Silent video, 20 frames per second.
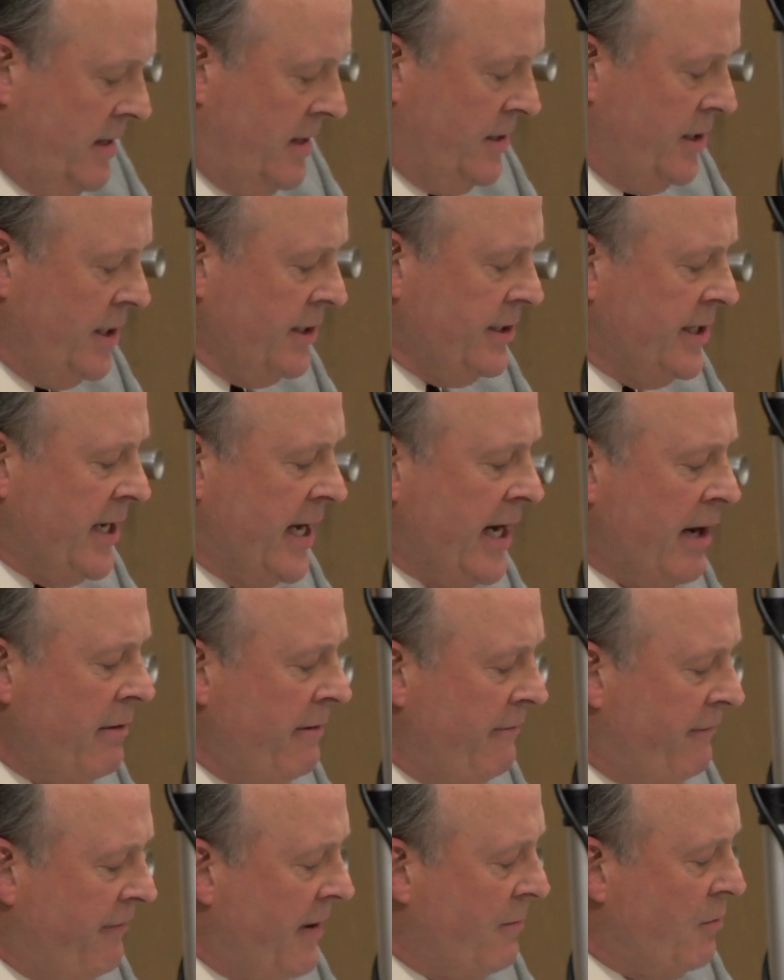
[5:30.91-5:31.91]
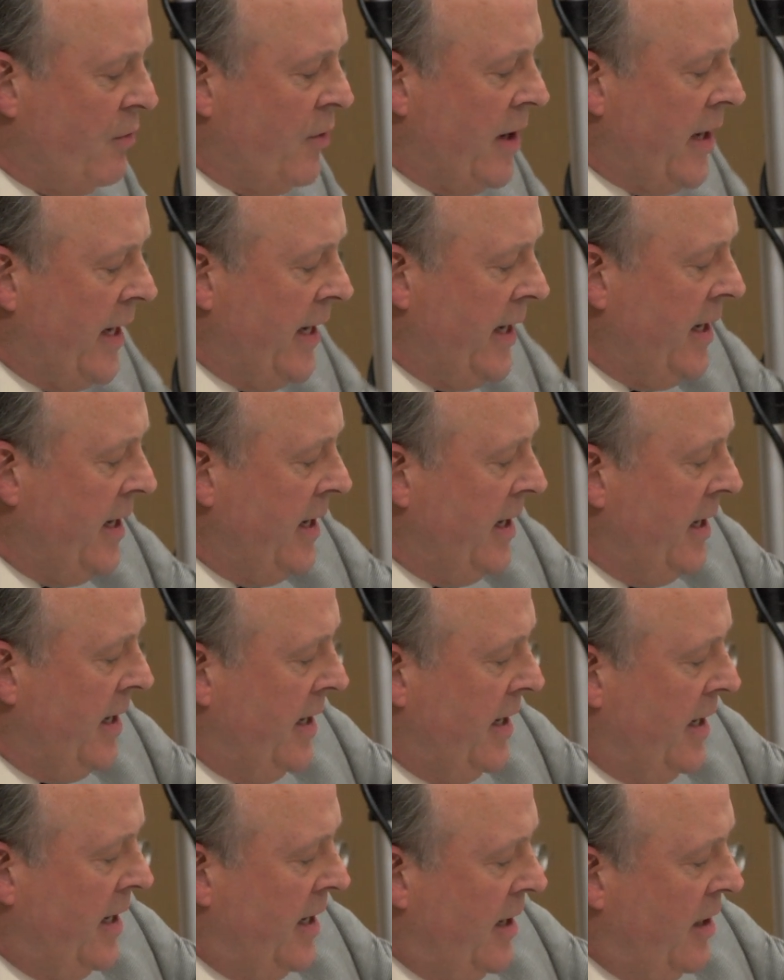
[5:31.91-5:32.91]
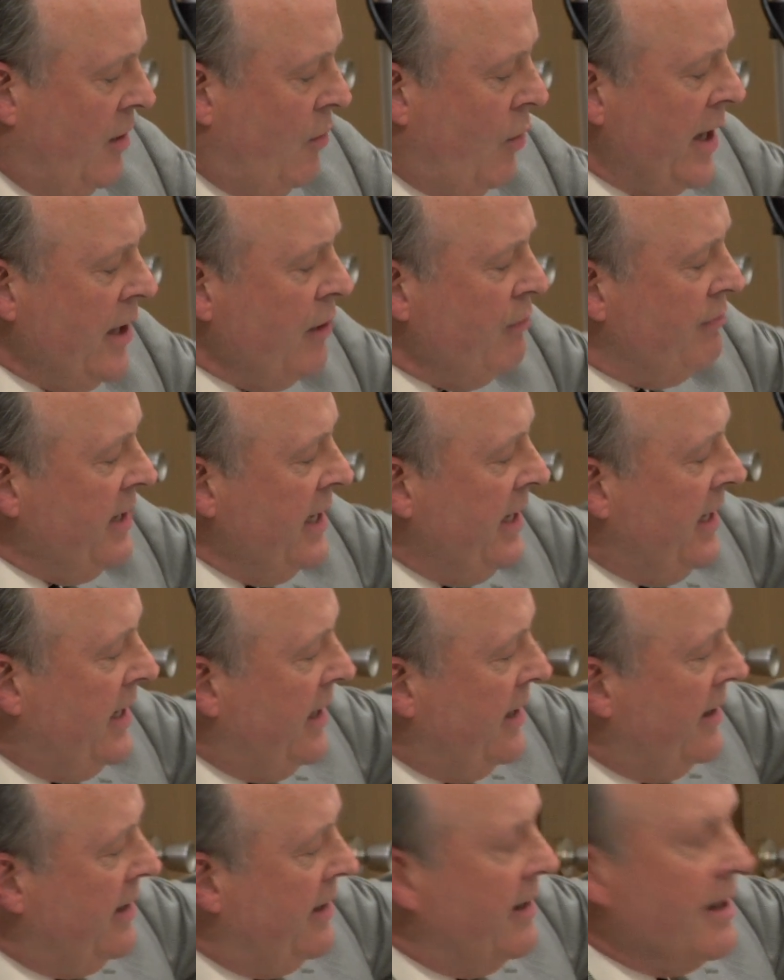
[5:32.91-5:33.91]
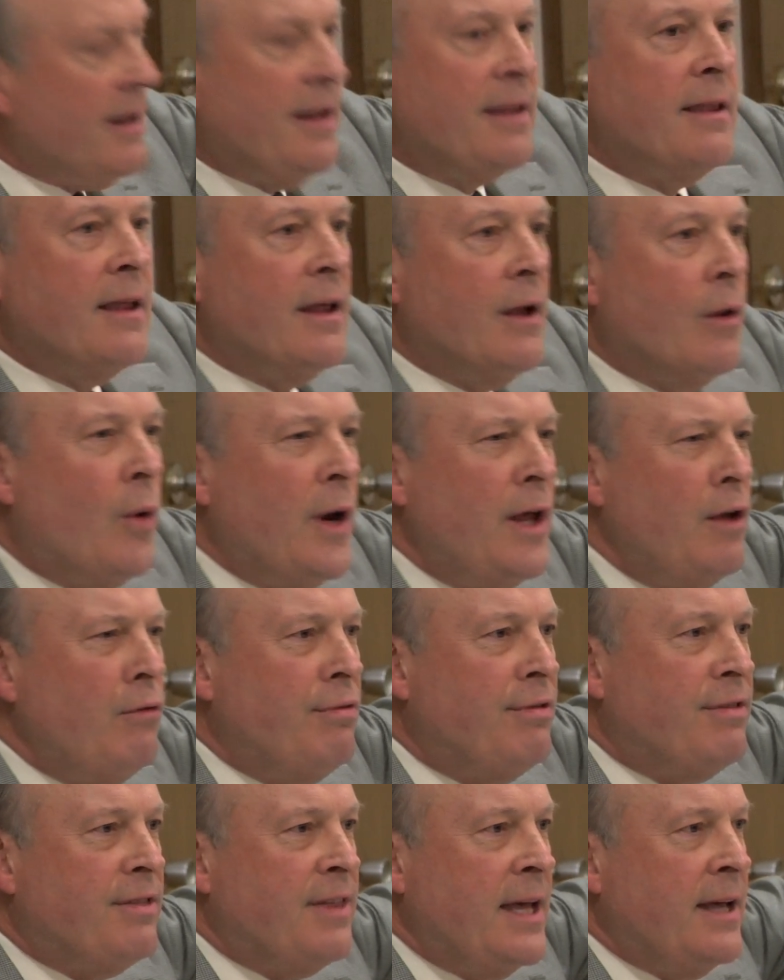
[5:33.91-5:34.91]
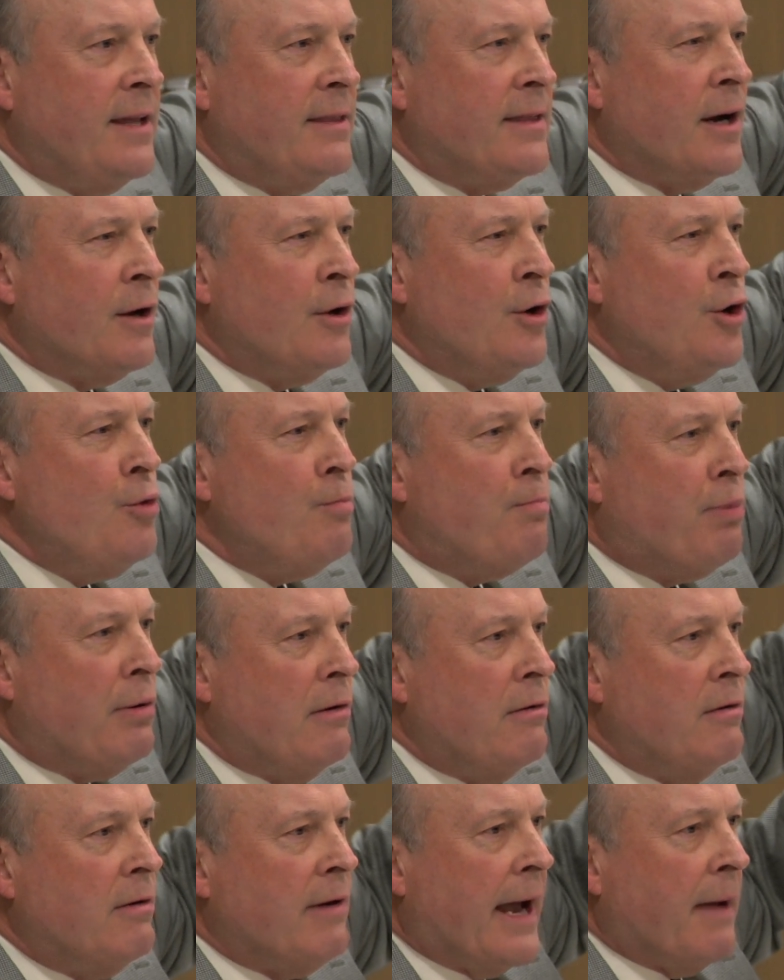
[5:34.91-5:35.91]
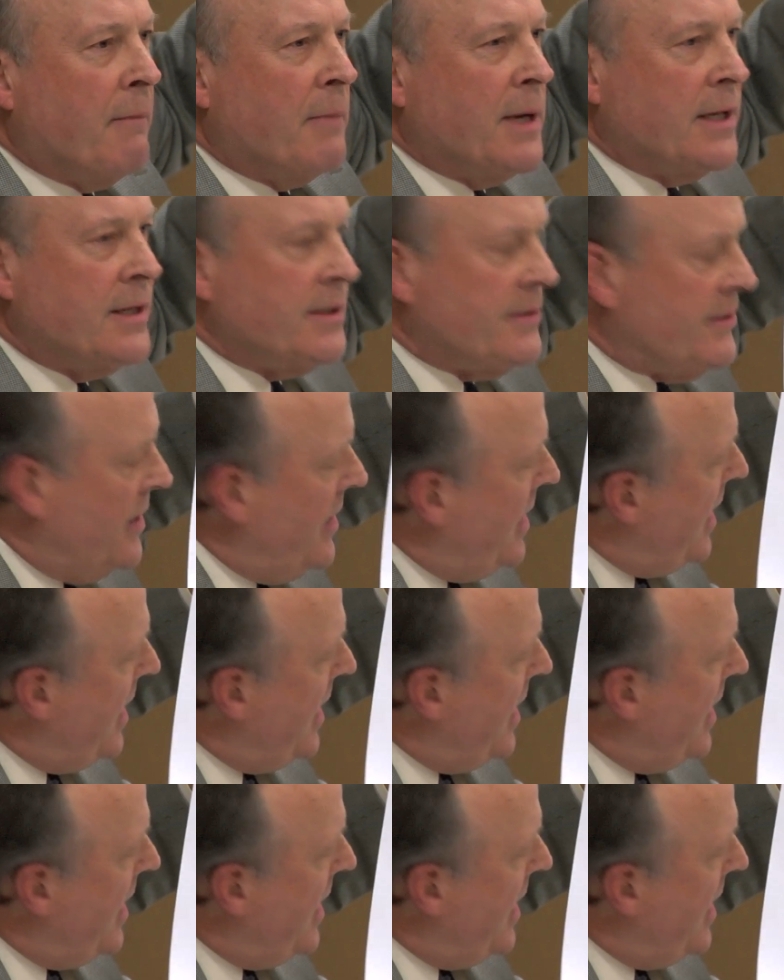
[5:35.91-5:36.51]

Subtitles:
Just here in February, what do you think their new program is?